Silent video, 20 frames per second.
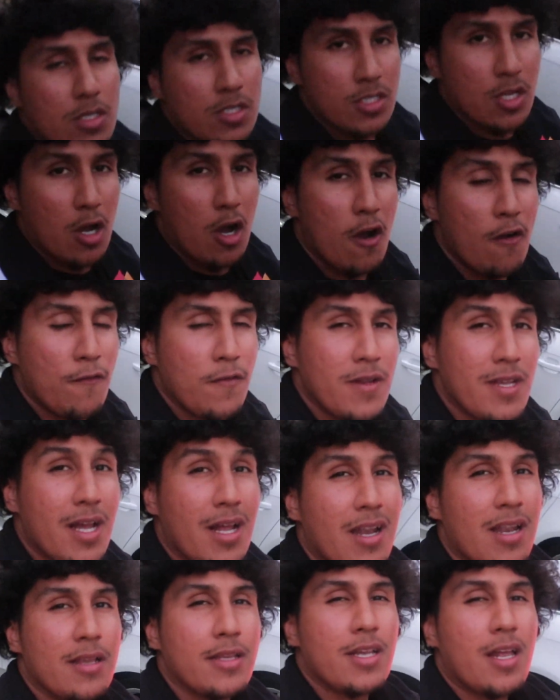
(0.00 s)
So hopefully
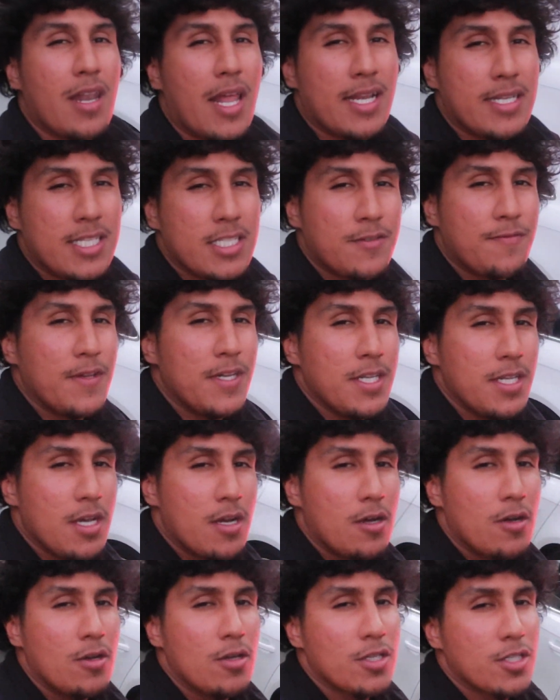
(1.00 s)
y'all y'all like this
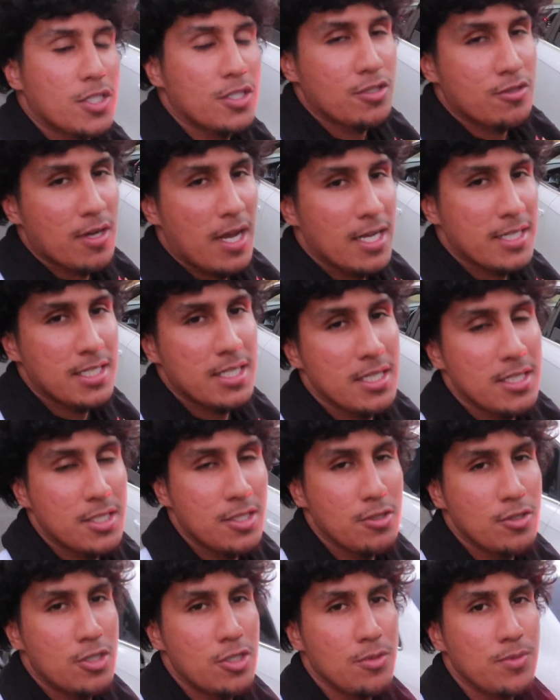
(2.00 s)
video. Subscribe to this
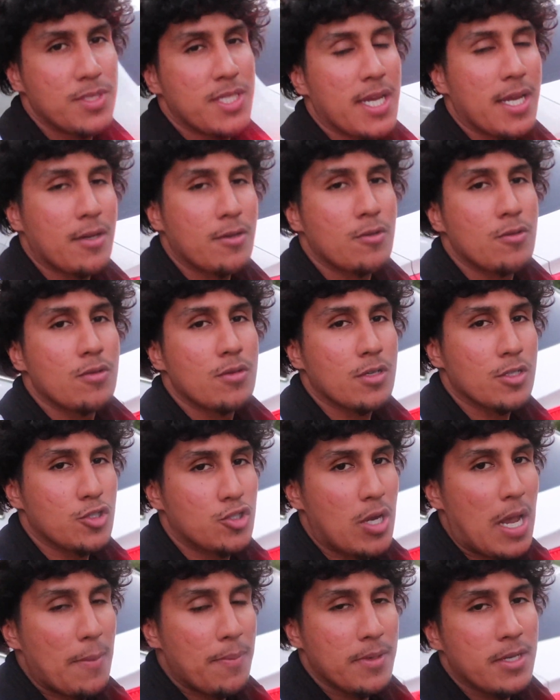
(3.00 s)
YouTube channel.
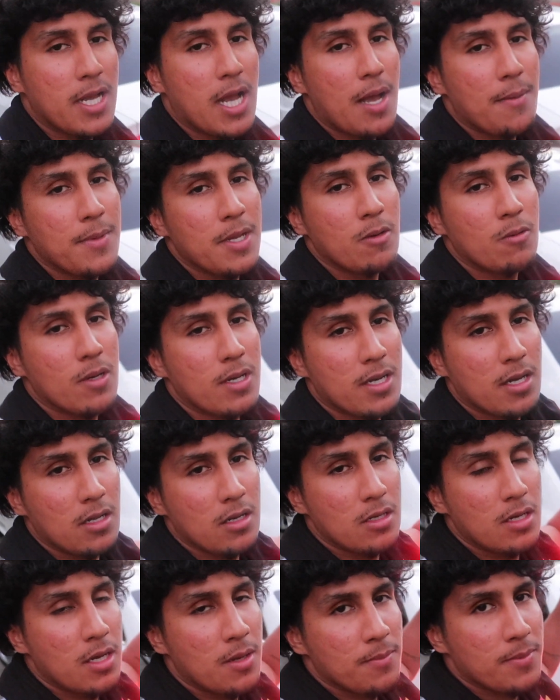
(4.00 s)
Drop a comment what
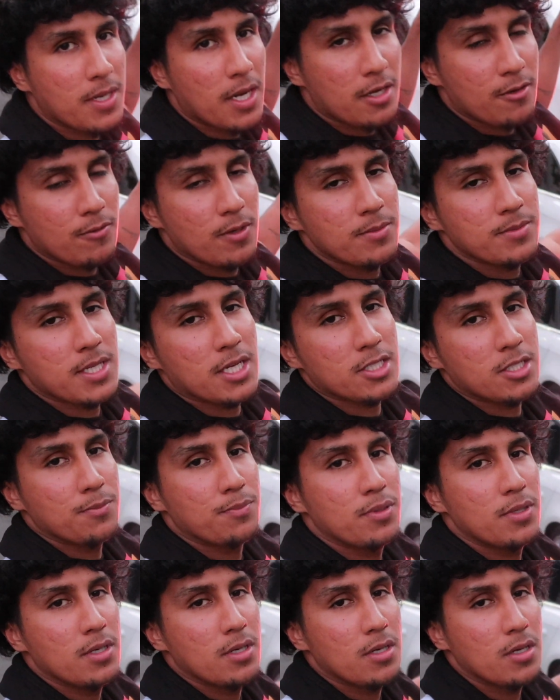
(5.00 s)
color um, kind of rims I
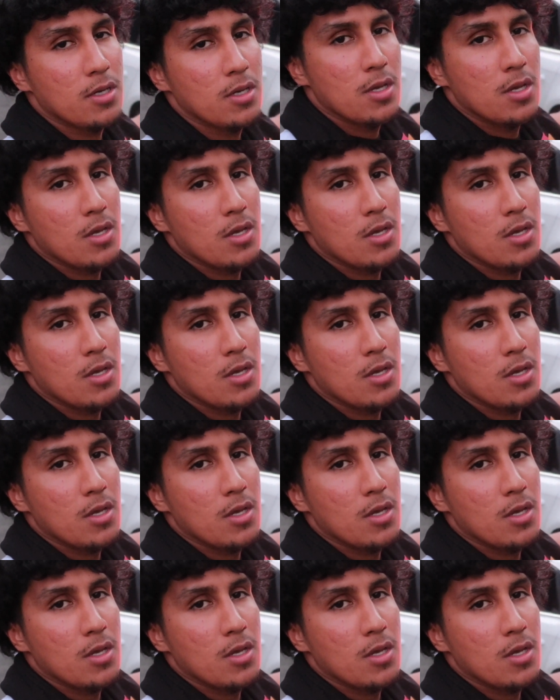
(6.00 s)
should put.